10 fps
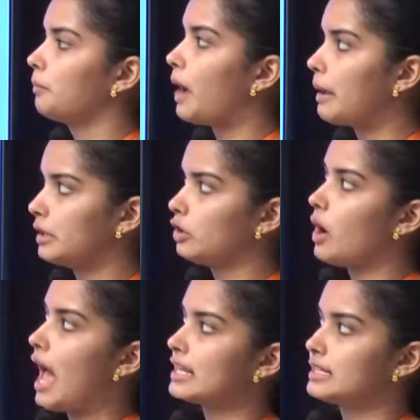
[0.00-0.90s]
amino
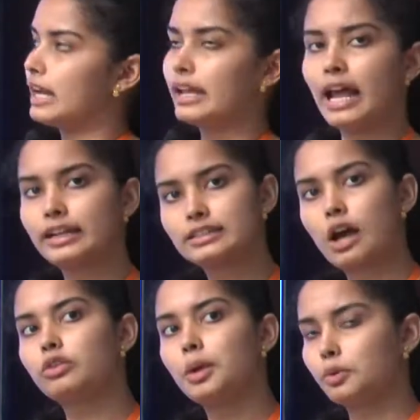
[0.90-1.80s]
acid, and that is
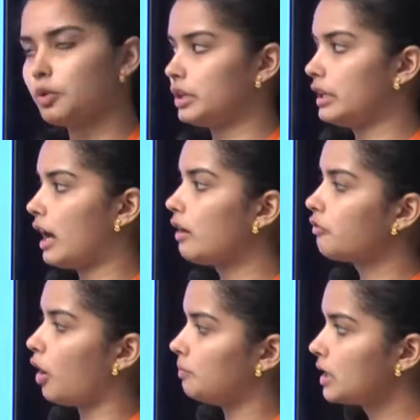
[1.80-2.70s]
how the protein are
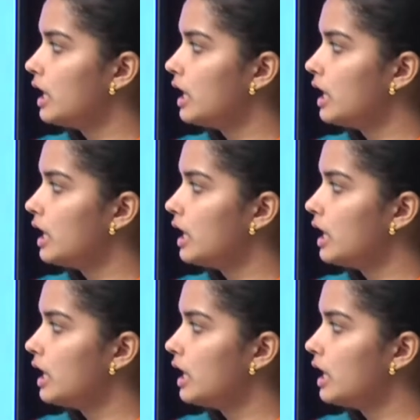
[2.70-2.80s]
formed.